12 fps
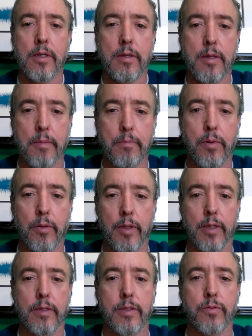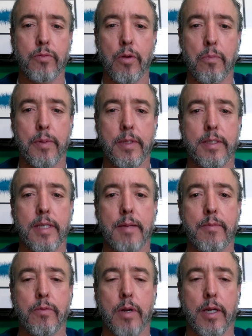and pulling this rope in the
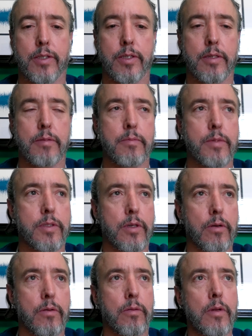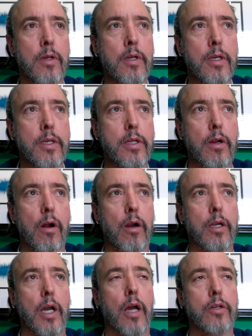same direction. So, you know,
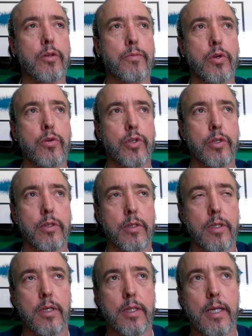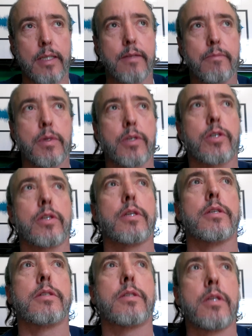our contribution to the collective mission
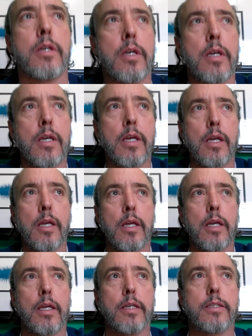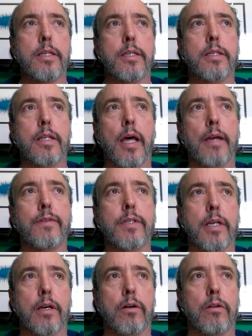is this live
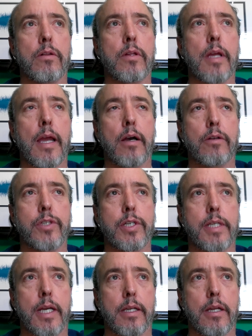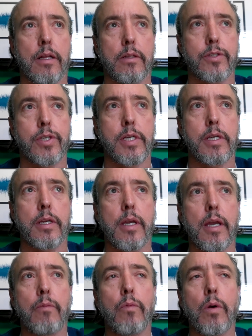cell algae technology.
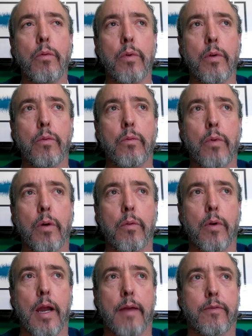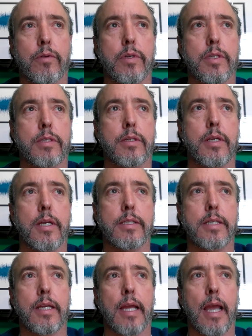And what we're after is
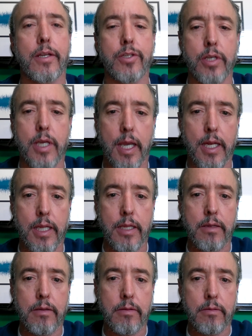educating